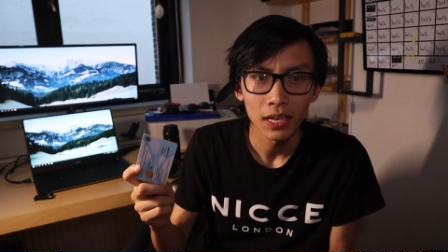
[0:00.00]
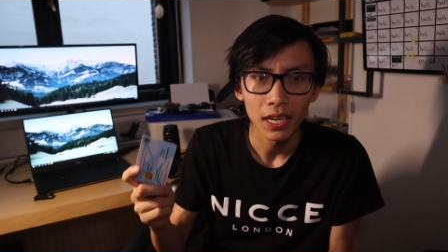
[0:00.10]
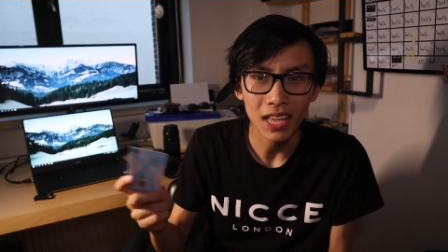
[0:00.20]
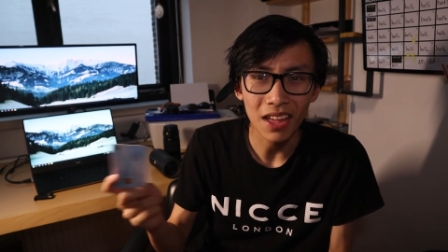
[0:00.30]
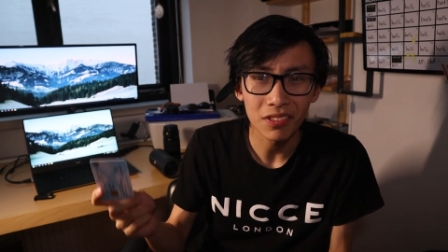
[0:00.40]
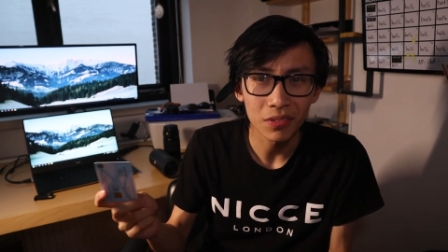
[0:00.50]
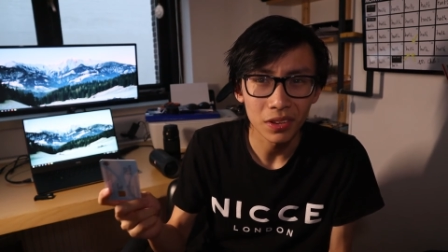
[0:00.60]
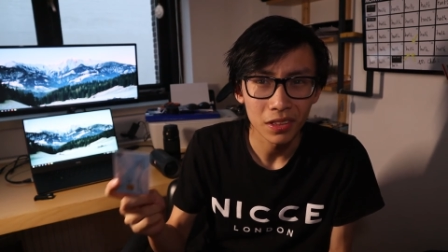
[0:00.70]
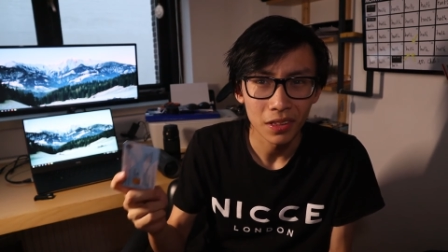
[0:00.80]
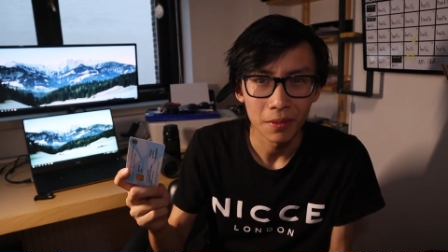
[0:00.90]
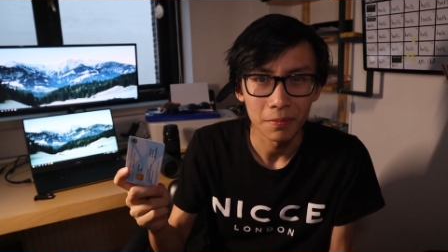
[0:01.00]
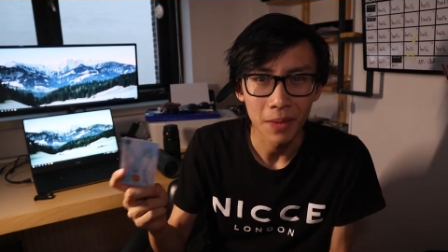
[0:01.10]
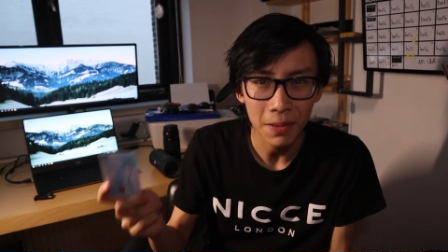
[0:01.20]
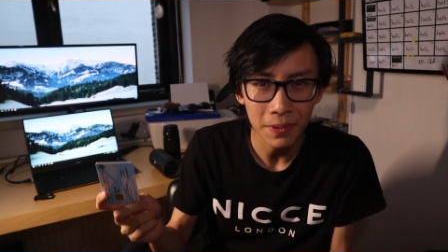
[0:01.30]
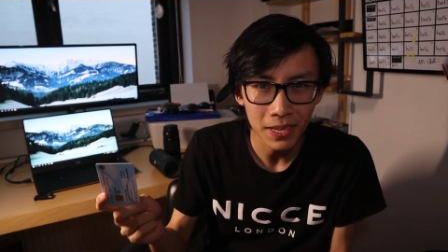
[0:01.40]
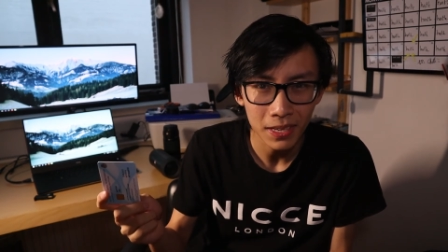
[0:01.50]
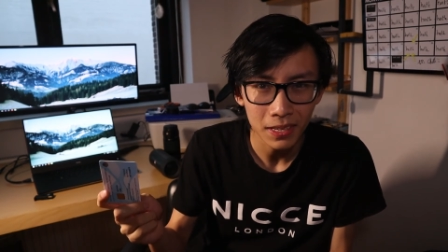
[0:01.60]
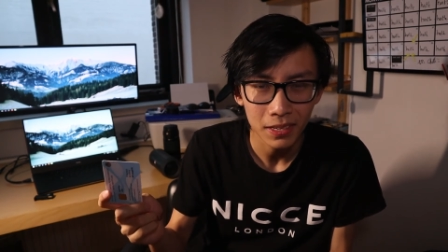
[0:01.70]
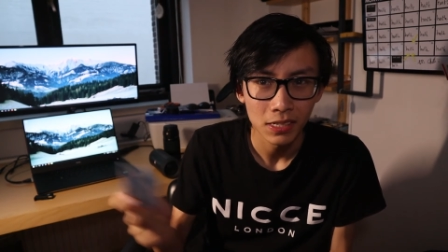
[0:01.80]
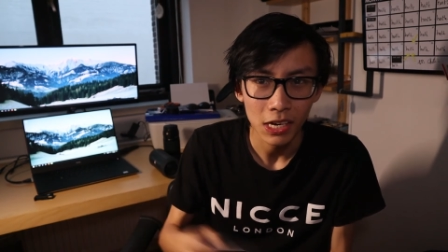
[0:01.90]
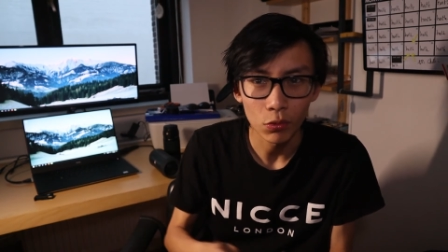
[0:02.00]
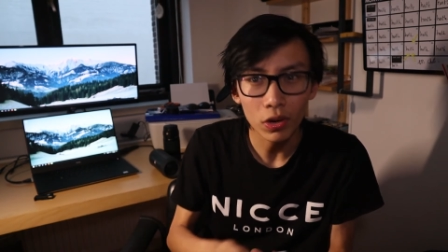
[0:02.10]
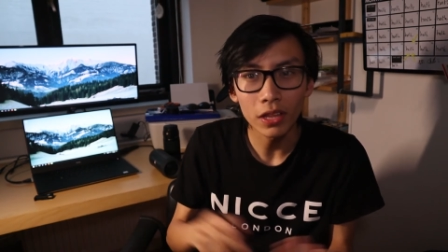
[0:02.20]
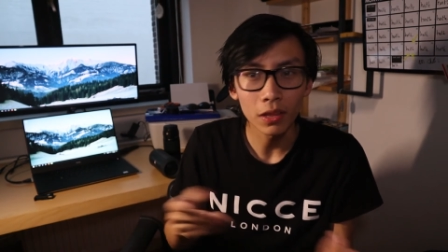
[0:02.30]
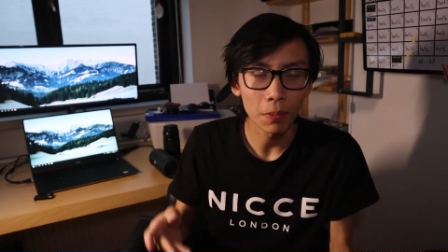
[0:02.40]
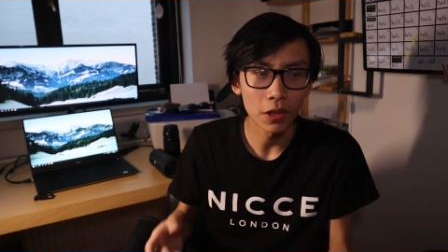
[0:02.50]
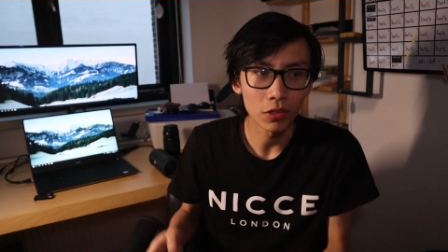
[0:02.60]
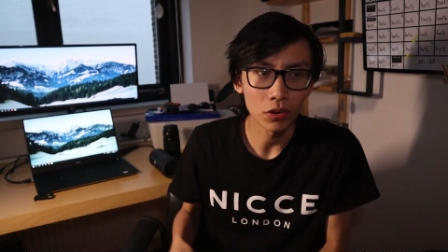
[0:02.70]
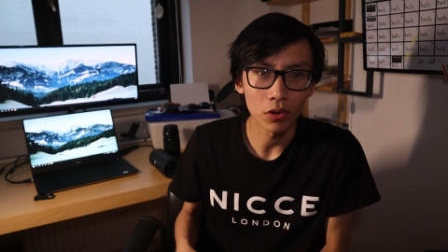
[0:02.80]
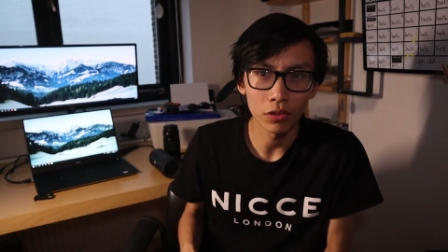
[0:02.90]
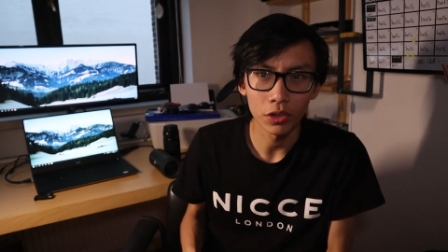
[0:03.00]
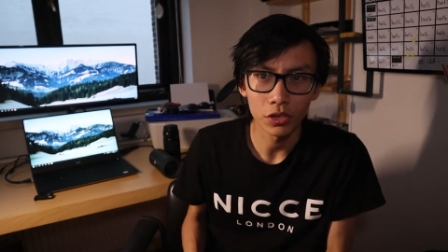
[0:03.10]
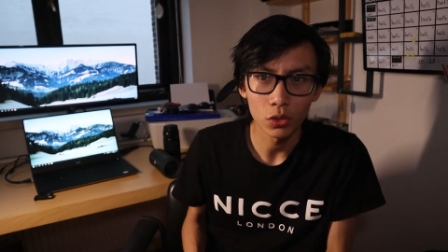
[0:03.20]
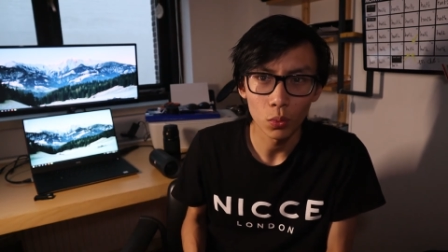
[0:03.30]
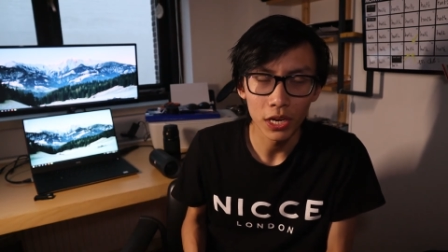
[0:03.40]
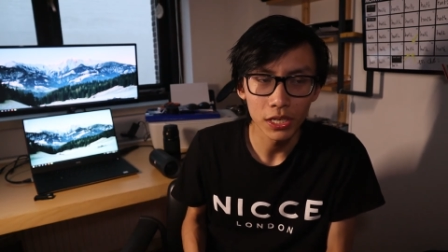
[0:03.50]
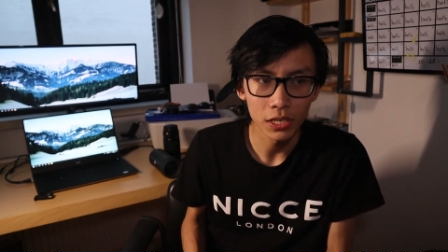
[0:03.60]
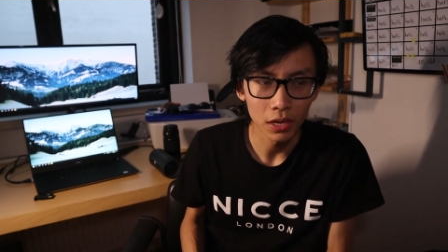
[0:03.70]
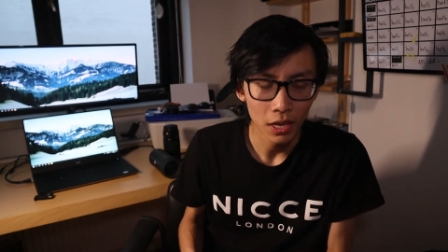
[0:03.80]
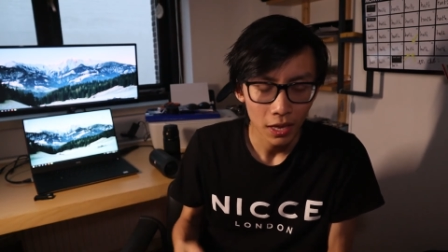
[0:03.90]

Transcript: And the answer is maybe. It really depends on your situation.